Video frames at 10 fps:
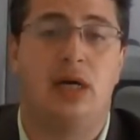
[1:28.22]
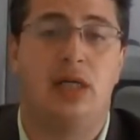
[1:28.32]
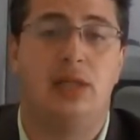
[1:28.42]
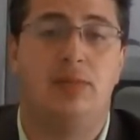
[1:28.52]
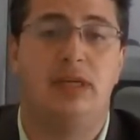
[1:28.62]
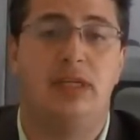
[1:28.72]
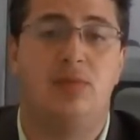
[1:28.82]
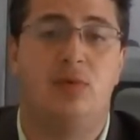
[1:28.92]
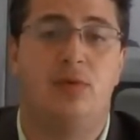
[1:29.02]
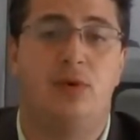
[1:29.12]
The biggest
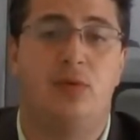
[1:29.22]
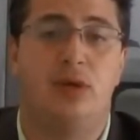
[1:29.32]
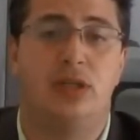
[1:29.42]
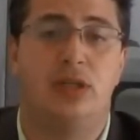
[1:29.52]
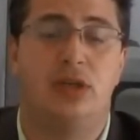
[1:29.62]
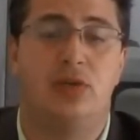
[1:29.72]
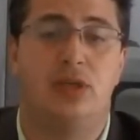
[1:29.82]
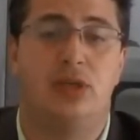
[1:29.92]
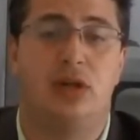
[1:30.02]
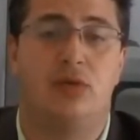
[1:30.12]
mover was the US
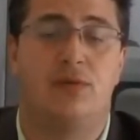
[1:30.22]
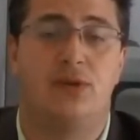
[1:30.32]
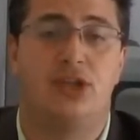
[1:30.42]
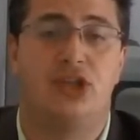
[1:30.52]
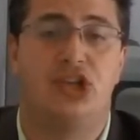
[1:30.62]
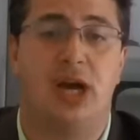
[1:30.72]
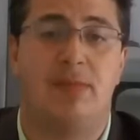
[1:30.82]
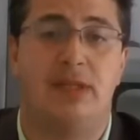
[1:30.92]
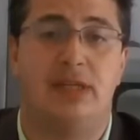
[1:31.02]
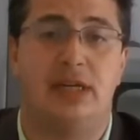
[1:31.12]
dollar versus the
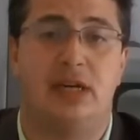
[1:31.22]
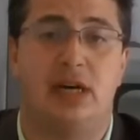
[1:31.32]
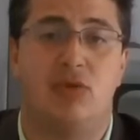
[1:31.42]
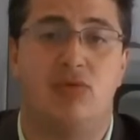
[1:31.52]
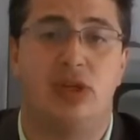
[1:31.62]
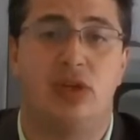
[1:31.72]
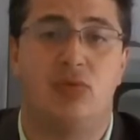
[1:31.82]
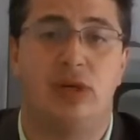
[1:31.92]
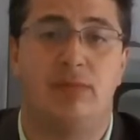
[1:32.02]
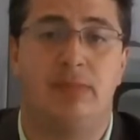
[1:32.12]
Japanese yen,
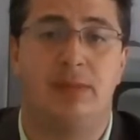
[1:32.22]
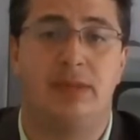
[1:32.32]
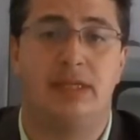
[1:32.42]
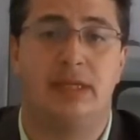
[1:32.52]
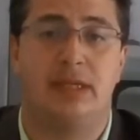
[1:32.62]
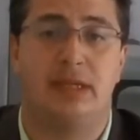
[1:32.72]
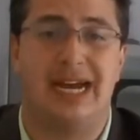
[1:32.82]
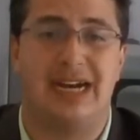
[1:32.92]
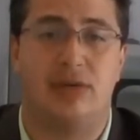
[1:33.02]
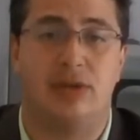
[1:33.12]
120 pips
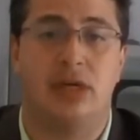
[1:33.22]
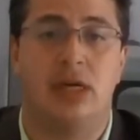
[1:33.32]
down.